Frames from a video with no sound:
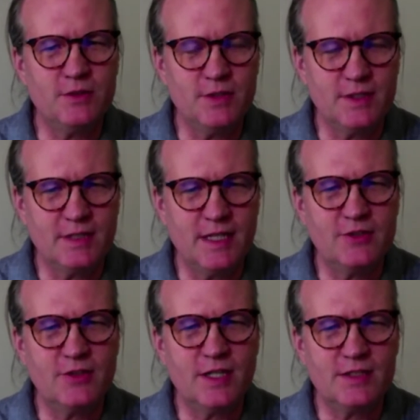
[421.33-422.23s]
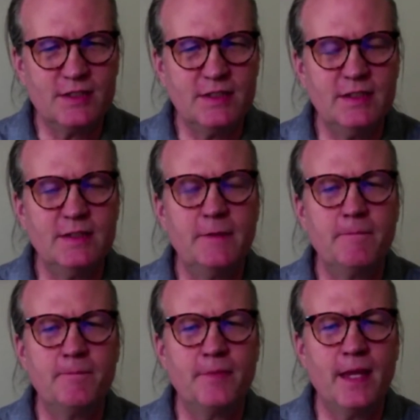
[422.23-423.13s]
it. I trusted.
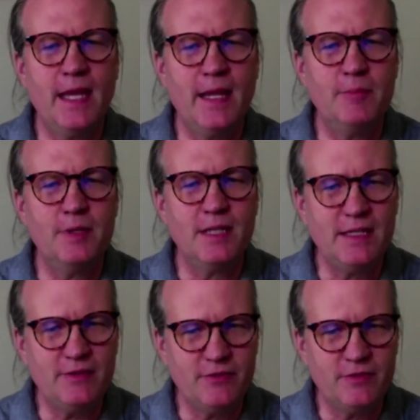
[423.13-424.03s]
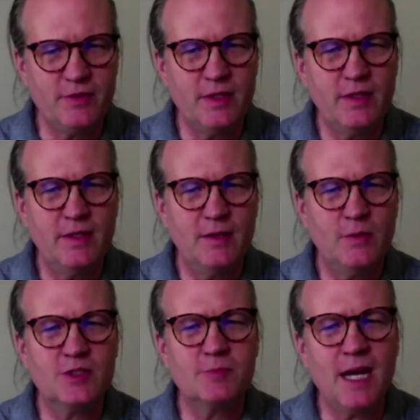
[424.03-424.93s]
I had belief. It
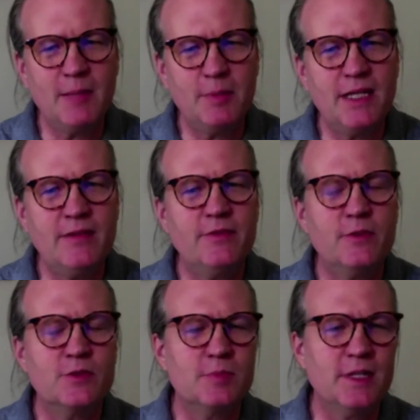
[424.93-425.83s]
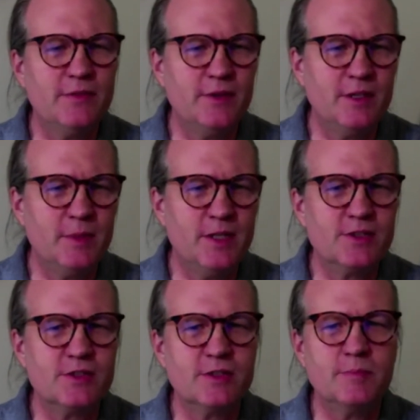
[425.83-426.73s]
wasn't my belief, it was belief in the
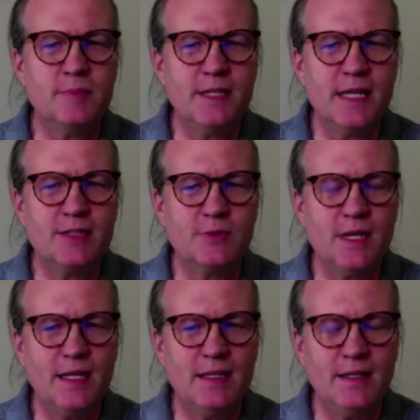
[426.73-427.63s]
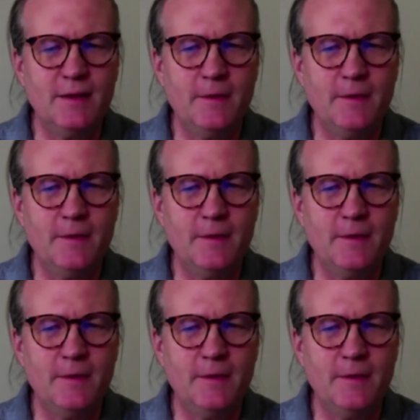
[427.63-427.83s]
minister, but that's what I did.